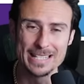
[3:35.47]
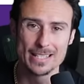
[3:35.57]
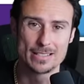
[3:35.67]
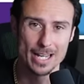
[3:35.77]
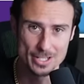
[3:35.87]
the
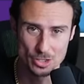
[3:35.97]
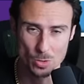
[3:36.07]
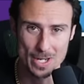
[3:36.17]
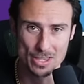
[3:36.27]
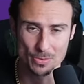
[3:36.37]
Titans
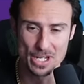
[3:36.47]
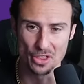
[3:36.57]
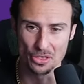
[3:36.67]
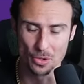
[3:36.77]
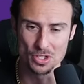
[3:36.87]
23 to
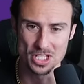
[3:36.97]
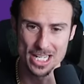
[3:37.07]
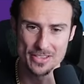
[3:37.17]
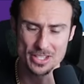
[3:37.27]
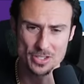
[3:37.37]
13
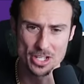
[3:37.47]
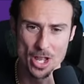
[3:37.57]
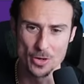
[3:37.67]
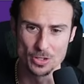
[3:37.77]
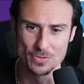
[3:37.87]
and this is
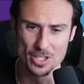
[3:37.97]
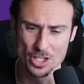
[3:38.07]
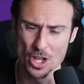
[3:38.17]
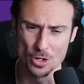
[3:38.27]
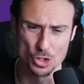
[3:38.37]
another this is
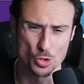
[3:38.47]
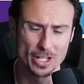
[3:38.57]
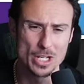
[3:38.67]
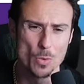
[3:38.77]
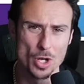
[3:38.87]
another
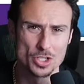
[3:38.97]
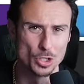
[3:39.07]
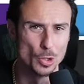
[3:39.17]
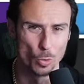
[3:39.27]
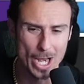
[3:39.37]
tricky one to
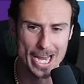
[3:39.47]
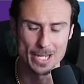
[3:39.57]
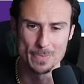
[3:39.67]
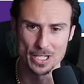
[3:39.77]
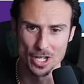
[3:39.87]

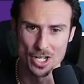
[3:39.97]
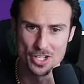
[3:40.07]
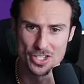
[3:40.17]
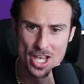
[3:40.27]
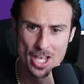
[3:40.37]
grade
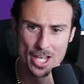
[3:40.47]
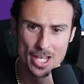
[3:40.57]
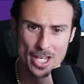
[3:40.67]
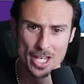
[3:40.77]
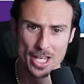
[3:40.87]
because
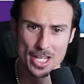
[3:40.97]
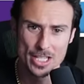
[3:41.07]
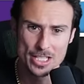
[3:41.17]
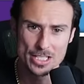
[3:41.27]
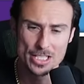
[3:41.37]

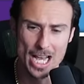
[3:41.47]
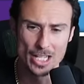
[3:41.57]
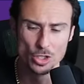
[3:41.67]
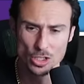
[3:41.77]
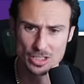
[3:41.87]
yeah, it
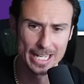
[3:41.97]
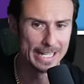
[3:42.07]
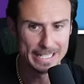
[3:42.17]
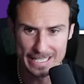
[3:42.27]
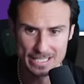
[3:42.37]
looks like an
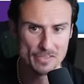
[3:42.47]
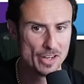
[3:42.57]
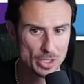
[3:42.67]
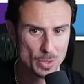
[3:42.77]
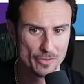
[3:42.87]
easy
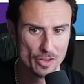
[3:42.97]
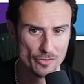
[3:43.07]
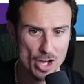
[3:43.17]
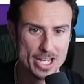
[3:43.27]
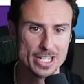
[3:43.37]
victory for the
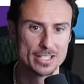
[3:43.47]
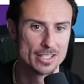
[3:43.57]
Vikings. The